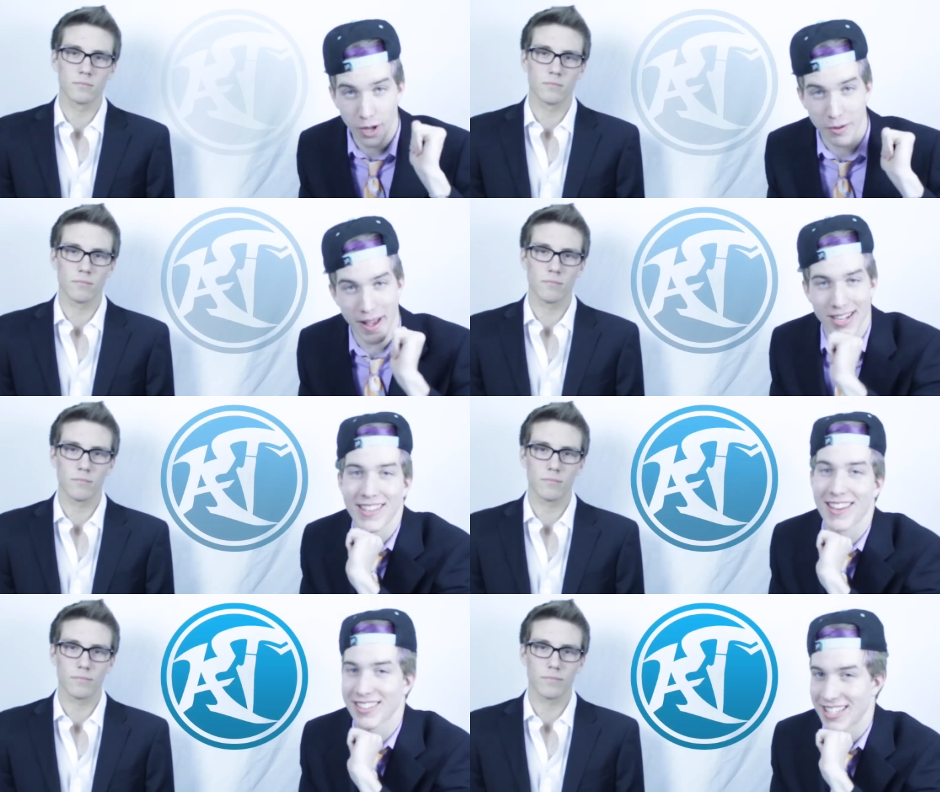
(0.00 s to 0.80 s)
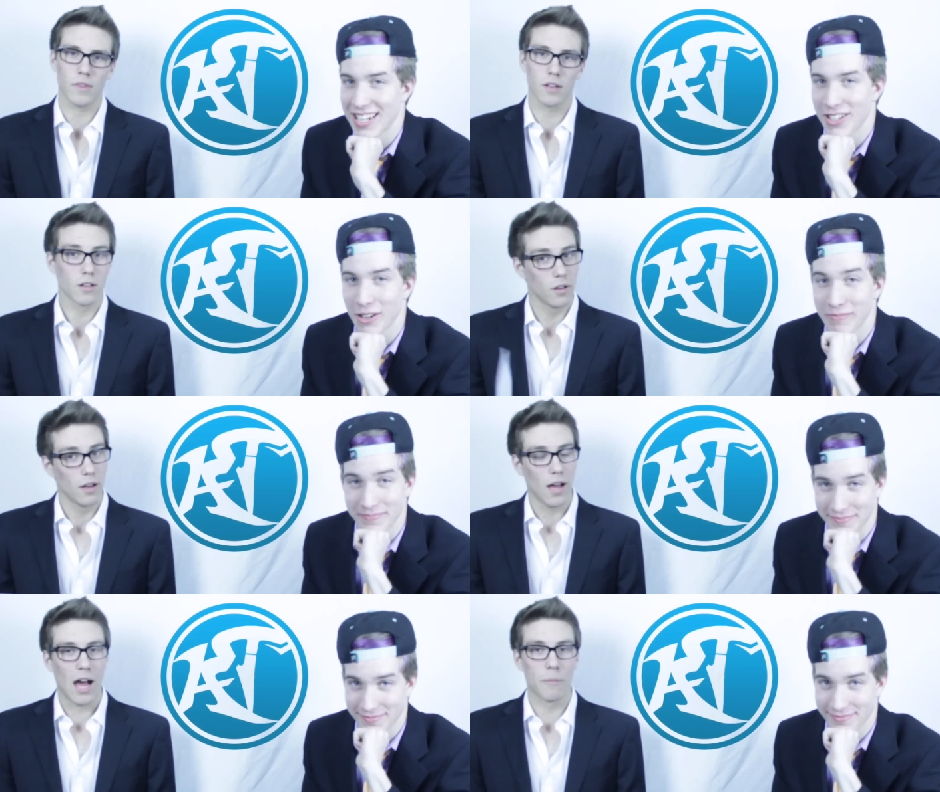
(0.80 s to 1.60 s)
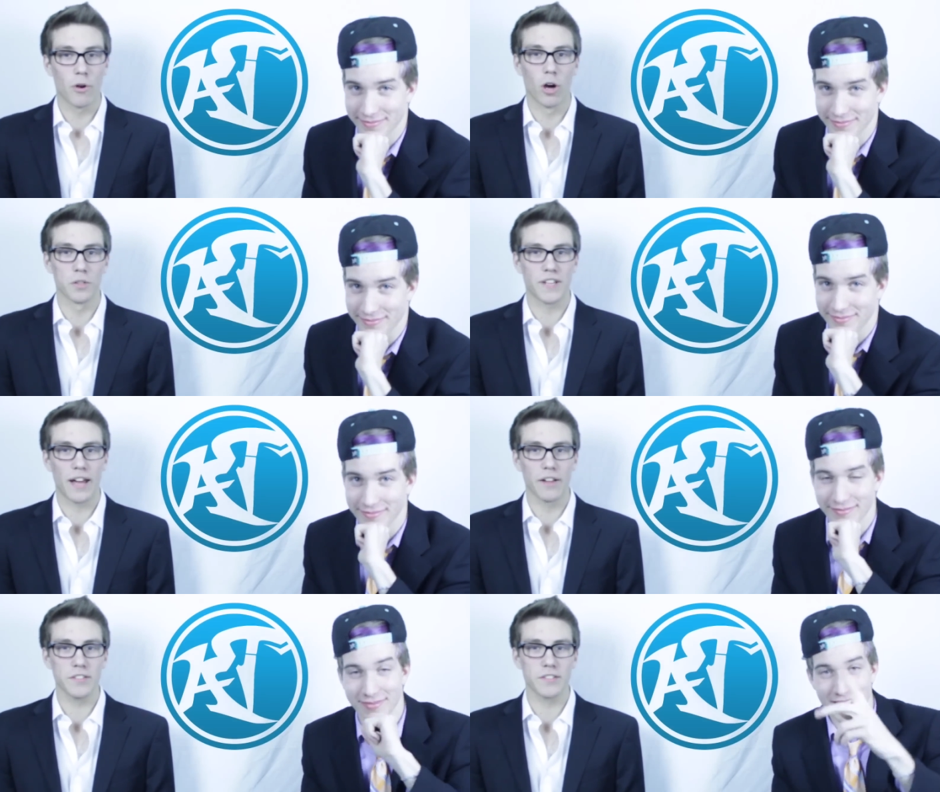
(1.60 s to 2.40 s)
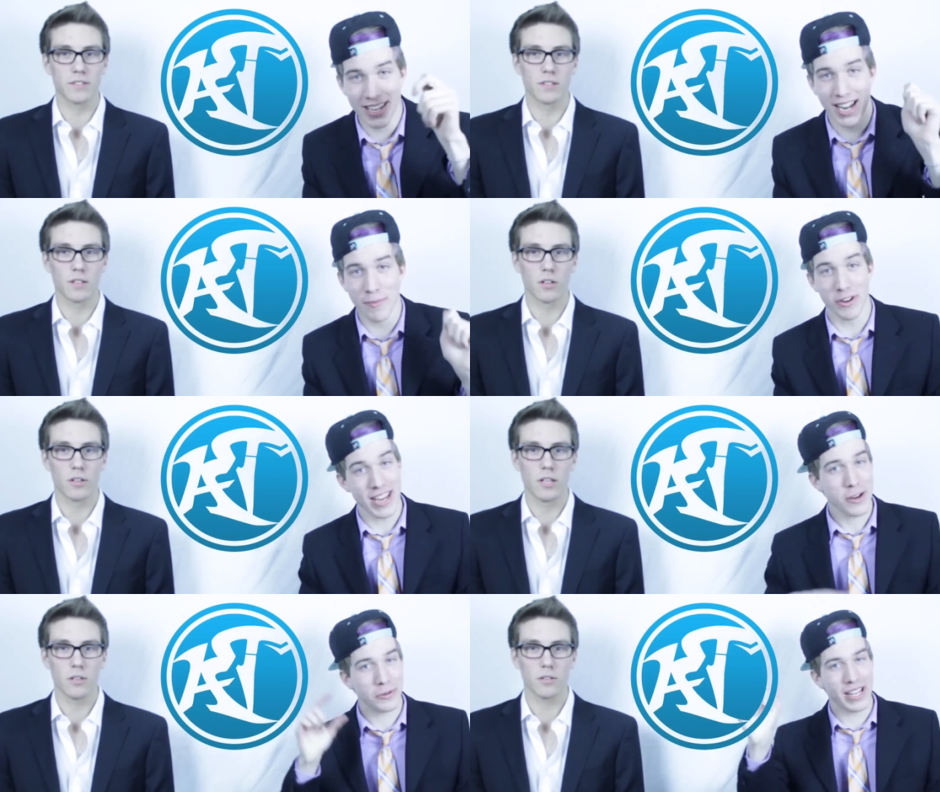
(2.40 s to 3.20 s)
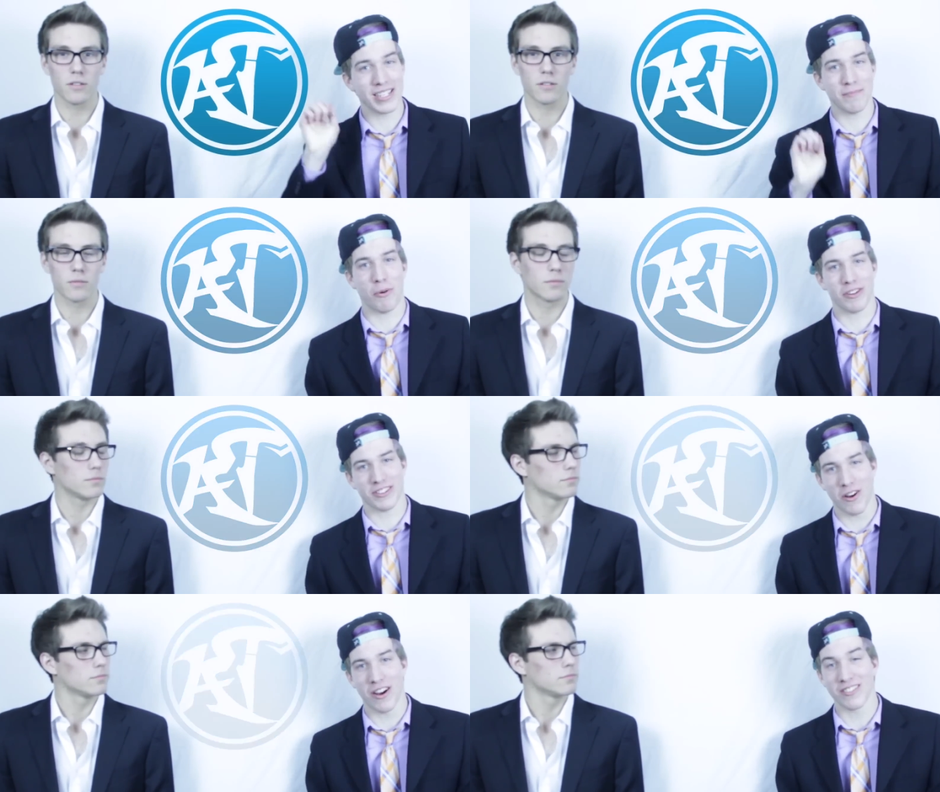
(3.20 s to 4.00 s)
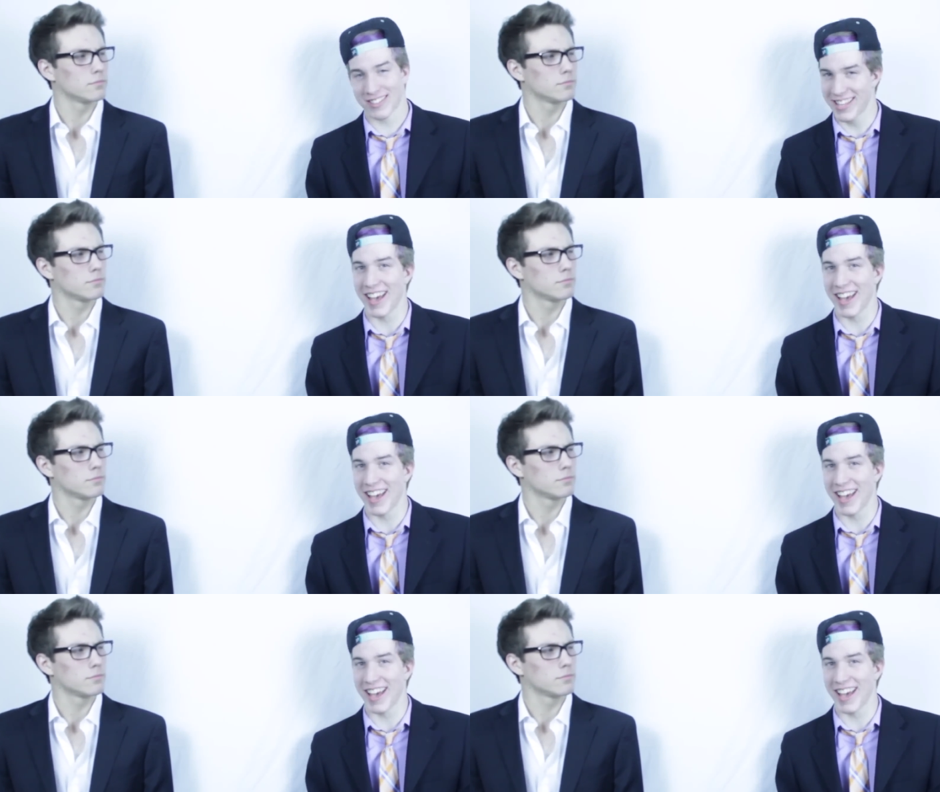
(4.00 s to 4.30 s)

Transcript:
Speaker 1: Welcome back to the Alex and Ted Show. I'm your host, Alex. And I'm your equally as important co-host,